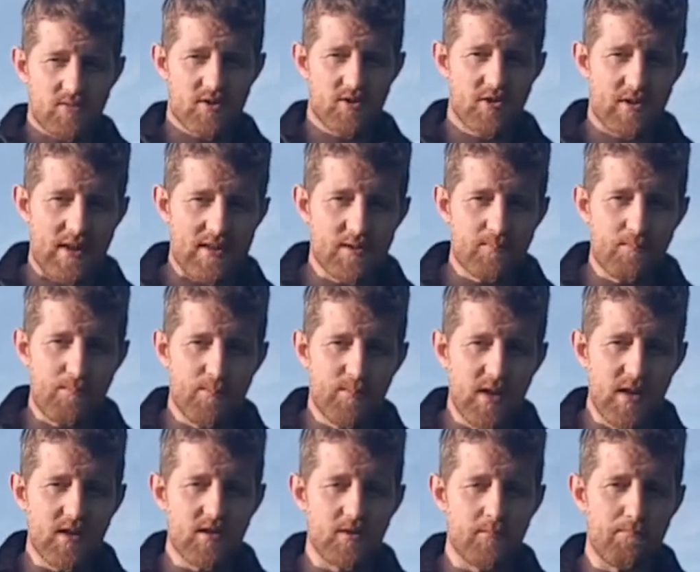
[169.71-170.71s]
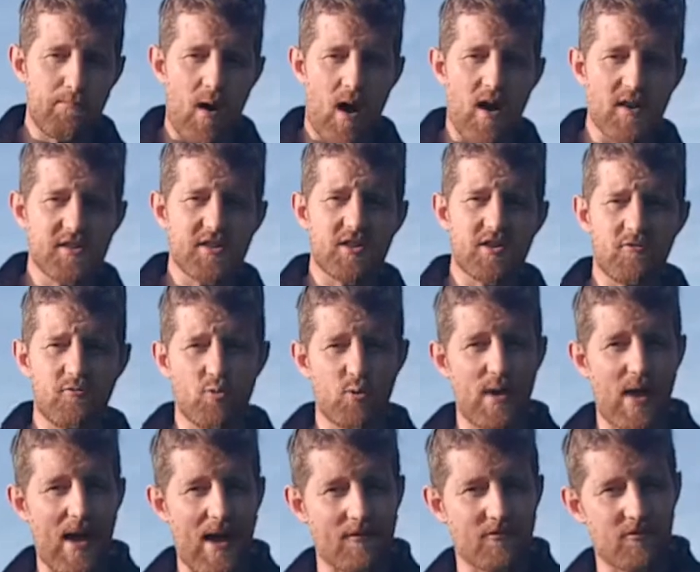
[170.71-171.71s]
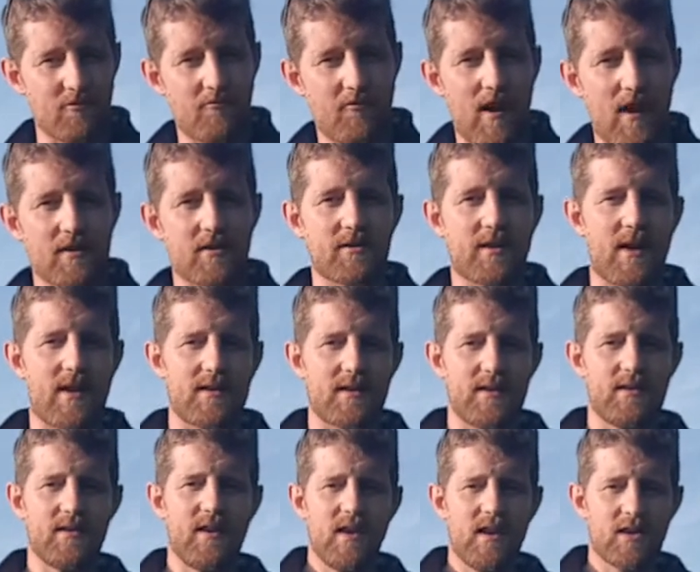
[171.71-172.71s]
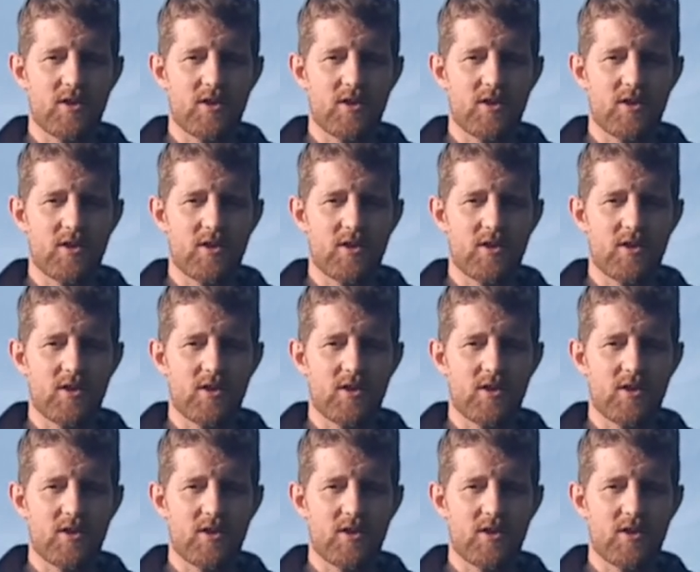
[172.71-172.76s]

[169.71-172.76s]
So that's yield positive, and we have to factor that in